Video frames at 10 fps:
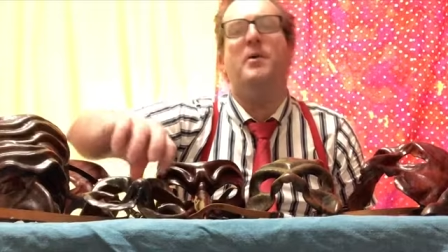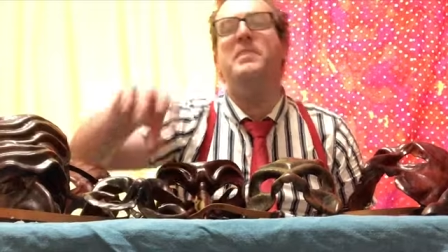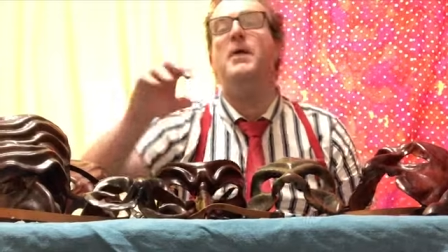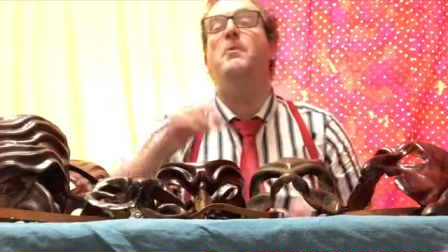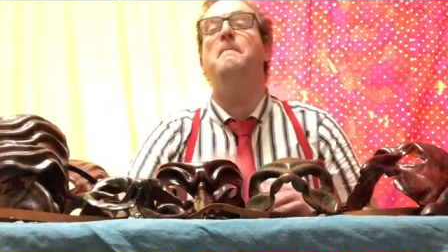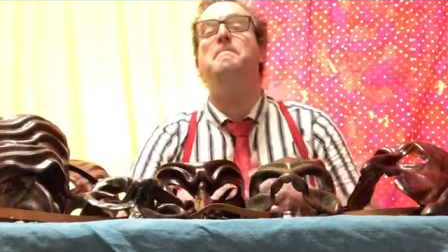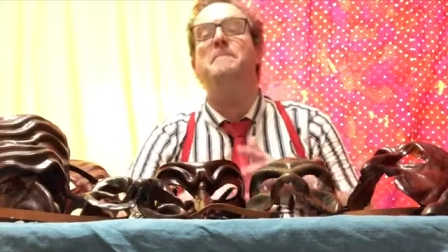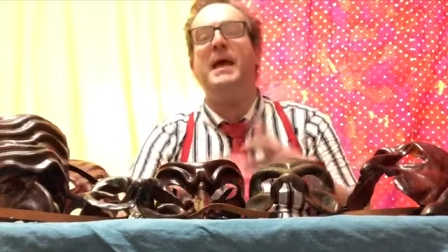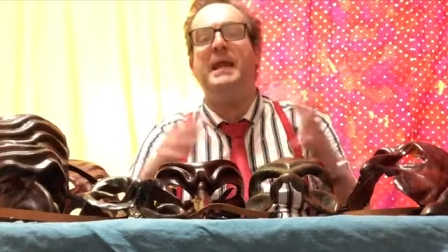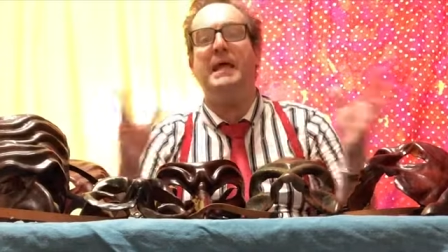And there were
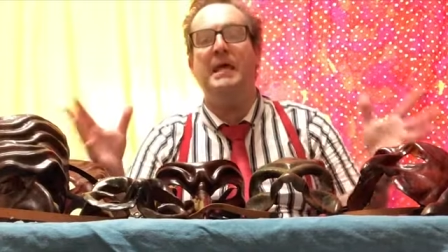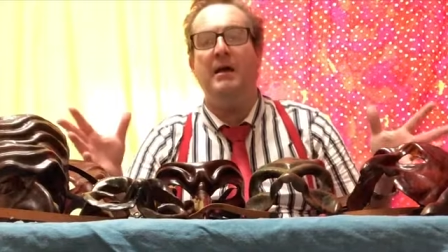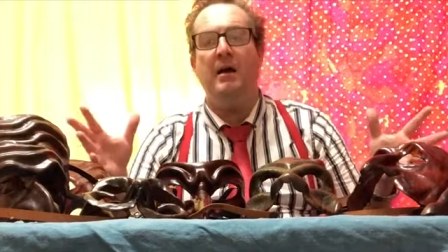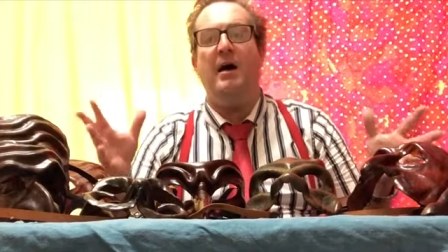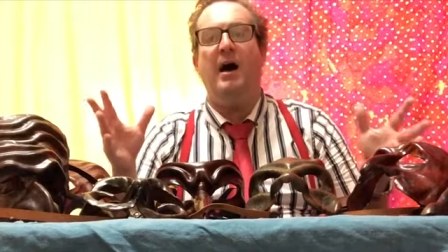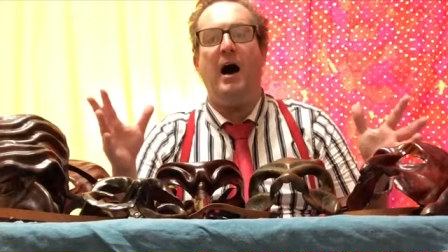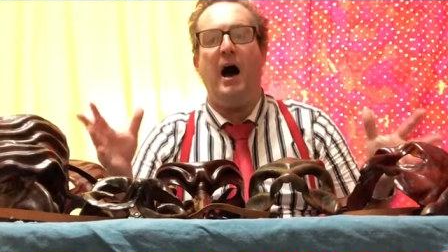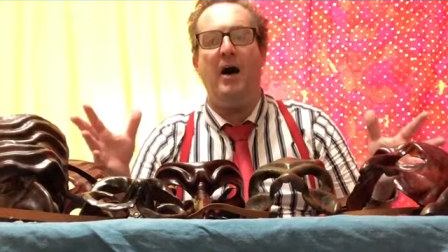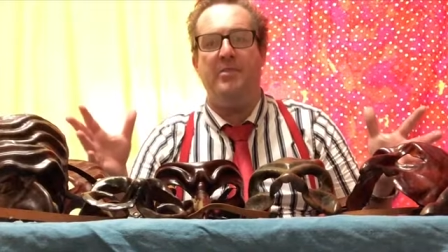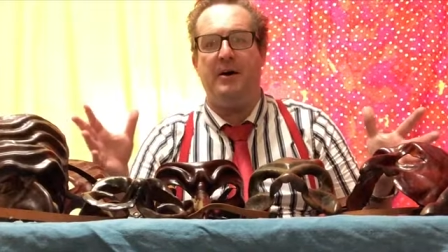many
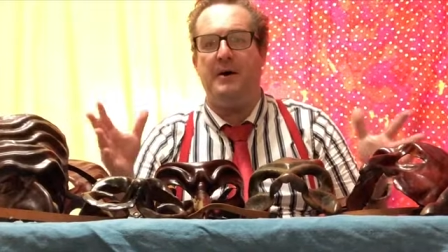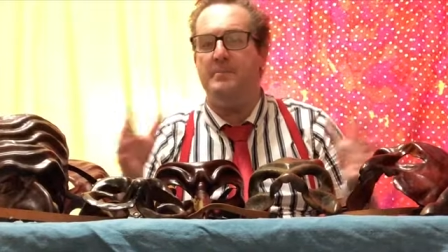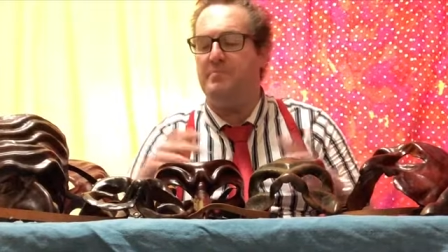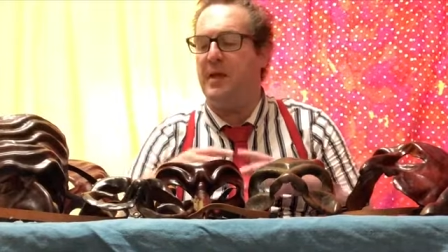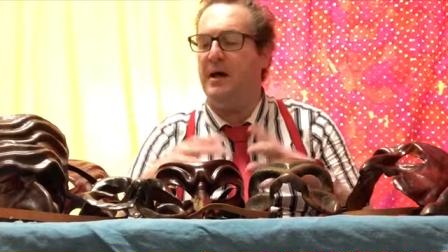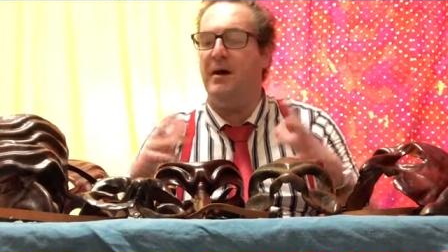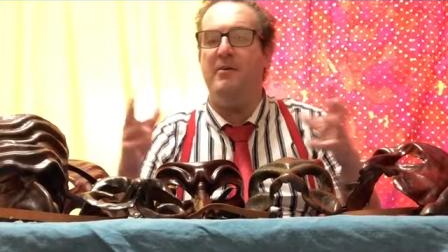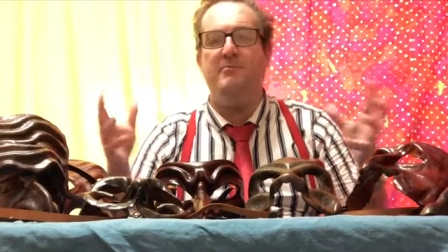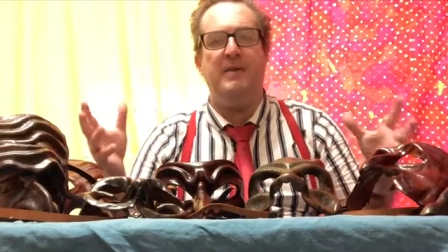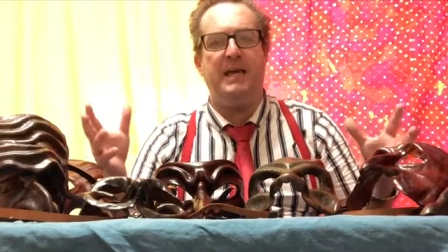other
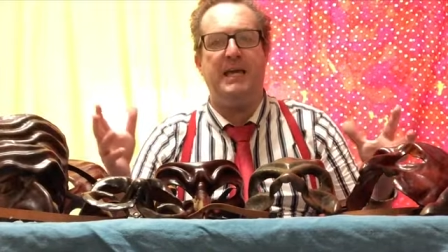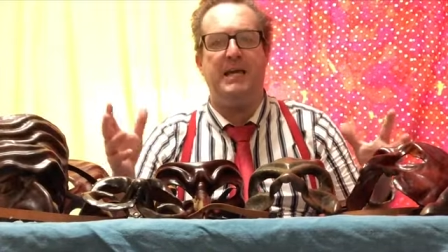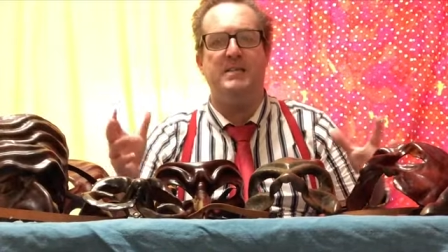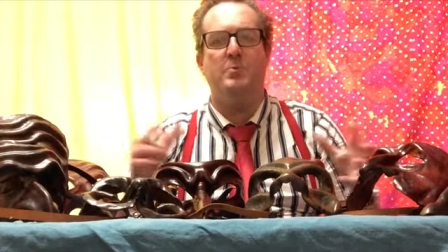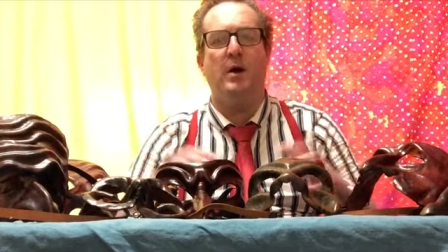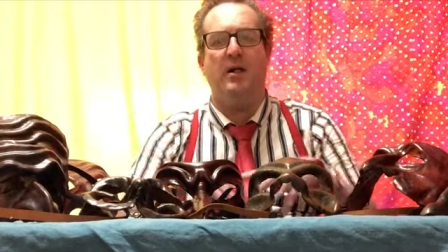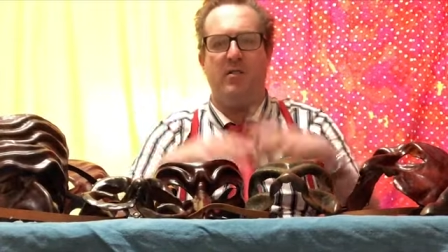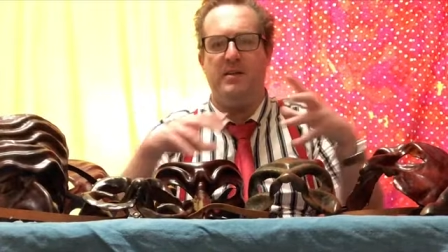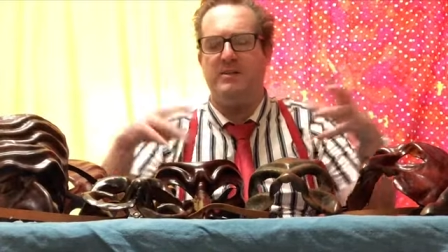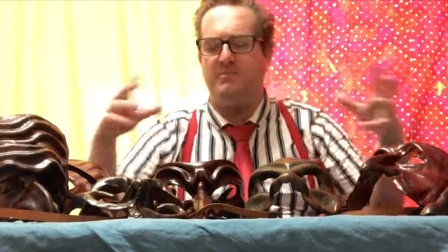Vecchi as well
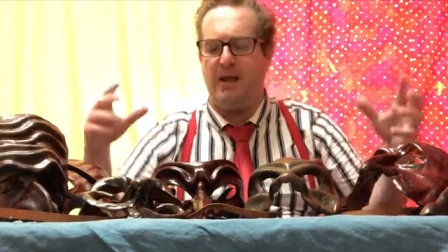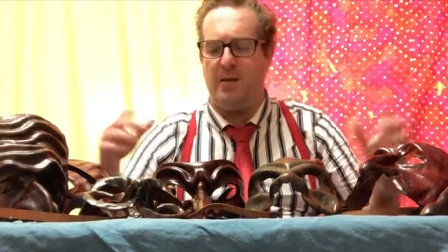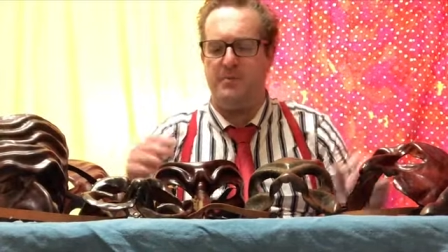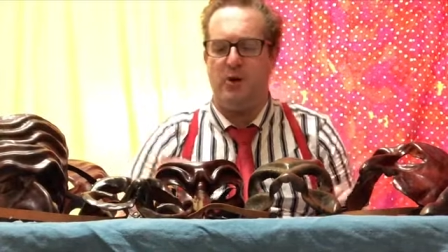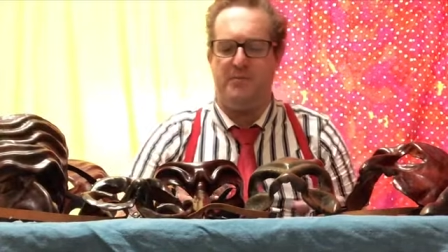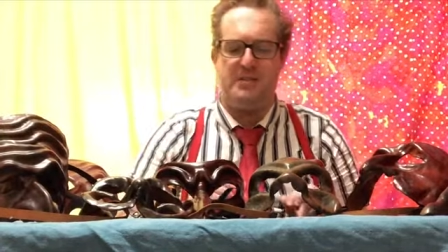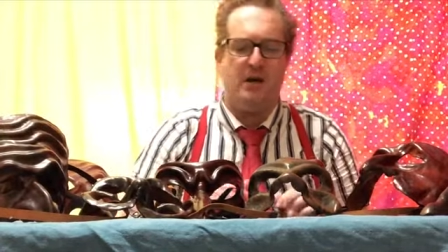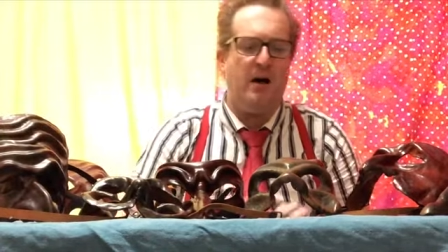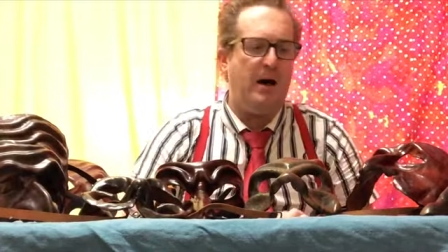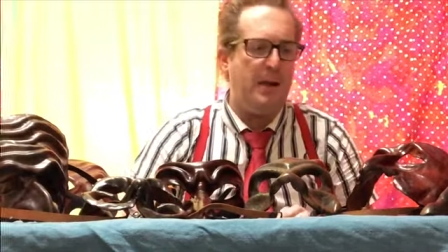that developed over
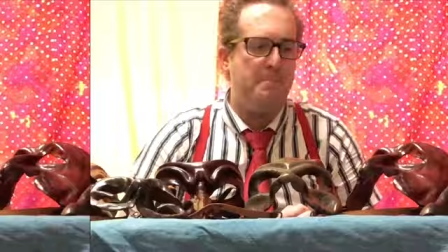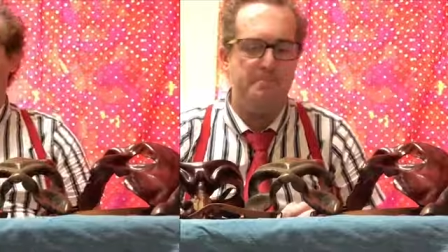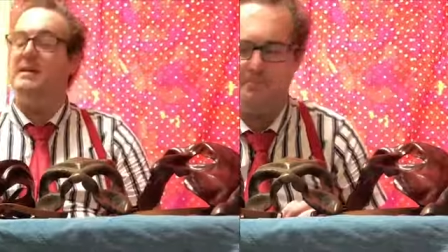time.